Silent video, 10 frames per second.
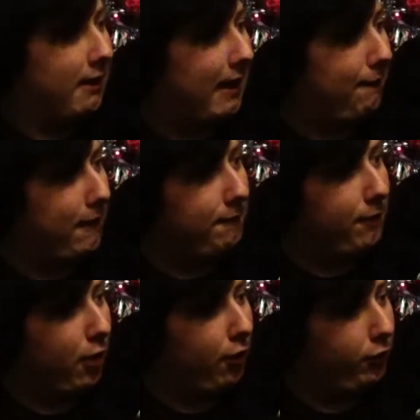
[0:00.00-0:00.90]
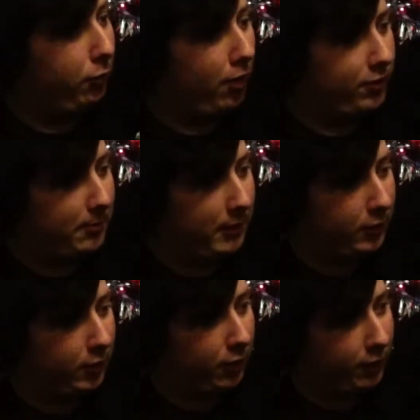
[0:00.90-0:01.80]
If it involves watching
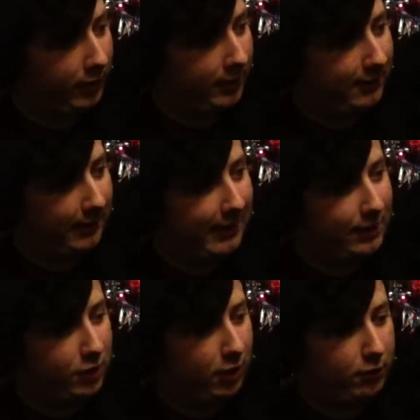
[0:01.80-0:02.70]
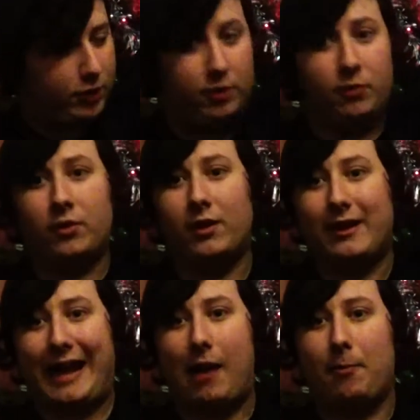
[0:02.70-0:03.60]
musicals and singing show tunes,
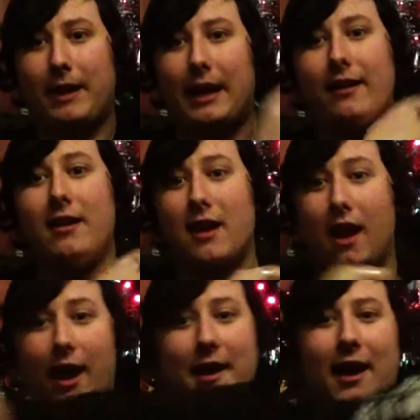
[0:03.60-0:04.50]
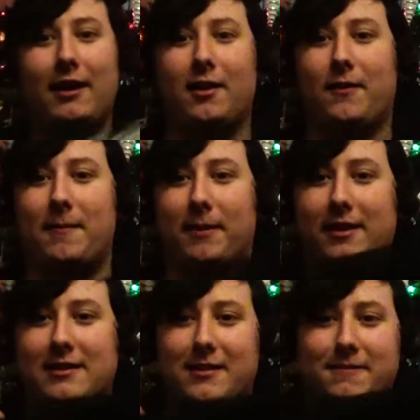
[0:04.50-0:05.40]
count me in. And I love it
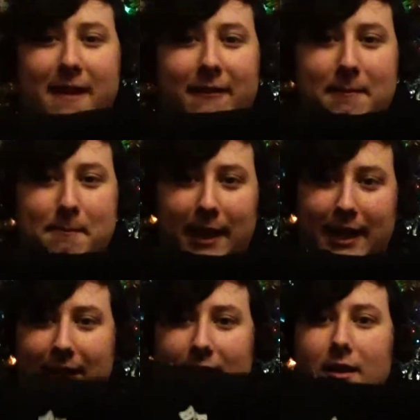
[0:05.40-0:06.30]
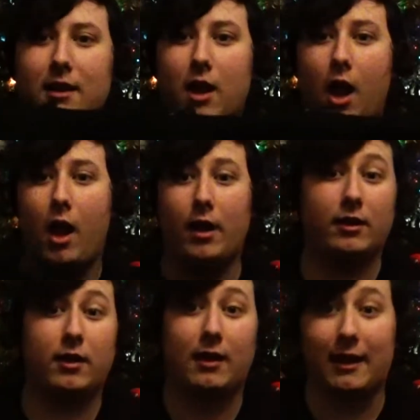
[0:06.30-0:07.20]
because it's very me.
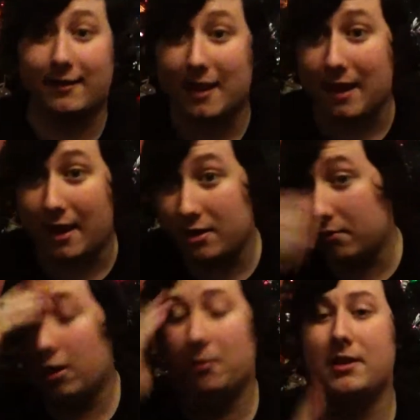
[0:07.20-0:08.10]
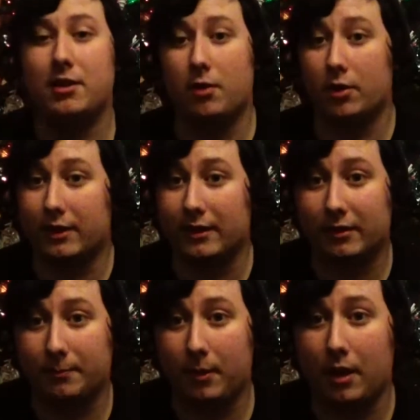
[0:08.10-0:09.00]
And like I said, I don't normally do
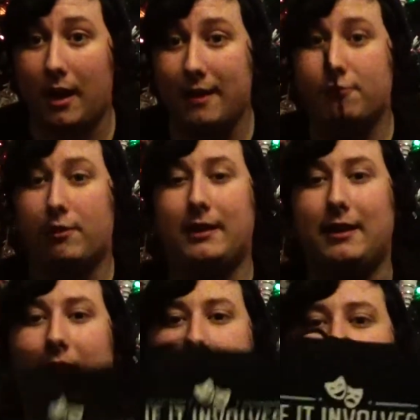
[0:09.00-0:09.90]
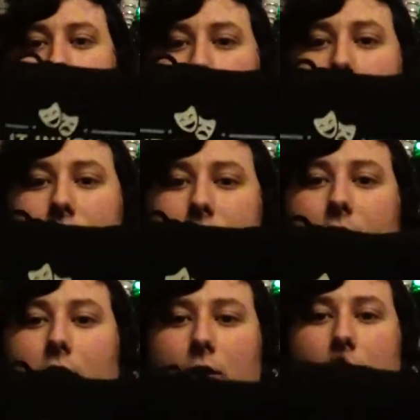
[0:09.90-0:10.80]
hoodies, but I really like this one,
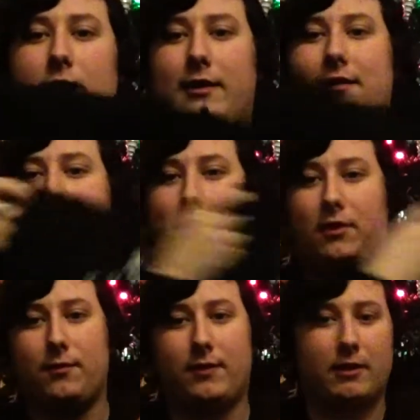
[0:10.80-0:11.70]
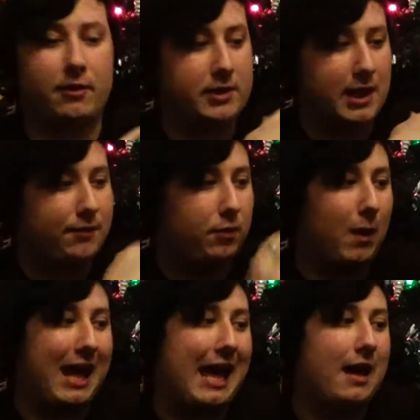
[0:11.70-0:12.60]
so this is definitely something I'm going to have to
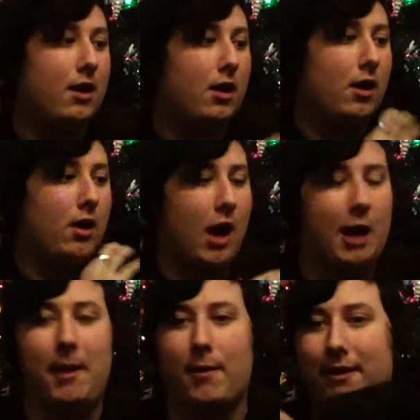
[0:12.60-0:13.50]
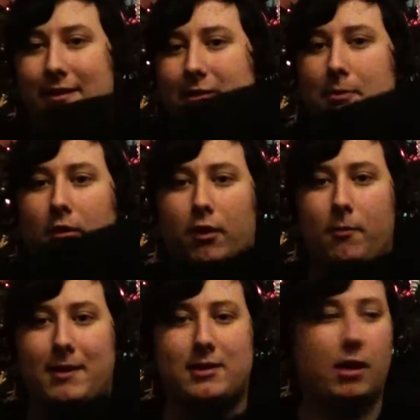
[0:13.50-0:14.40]
wear. I might wear this tomorrow over
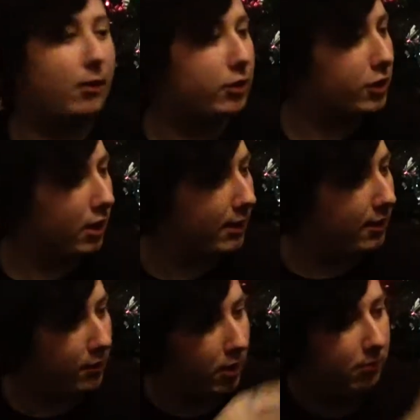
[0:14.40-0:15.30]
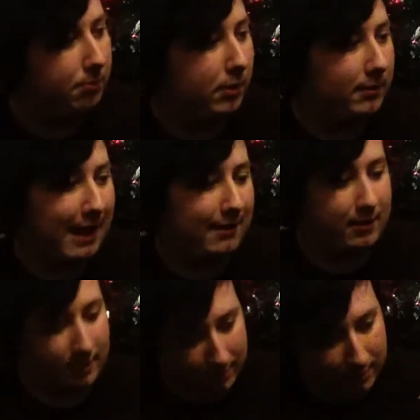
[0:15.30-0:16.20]
my Star Wars shirt, I don't know, but
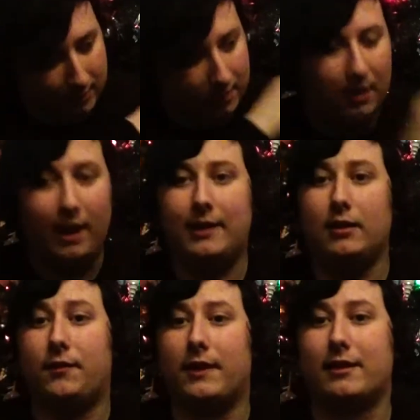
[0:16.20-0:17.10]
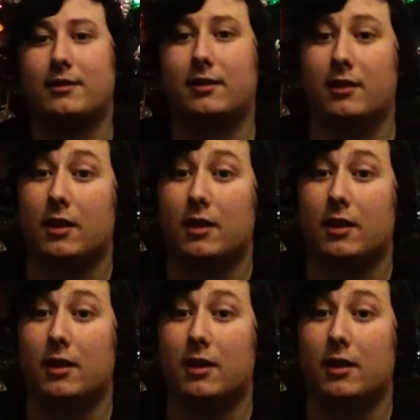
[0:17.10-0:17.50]
yes, I love this.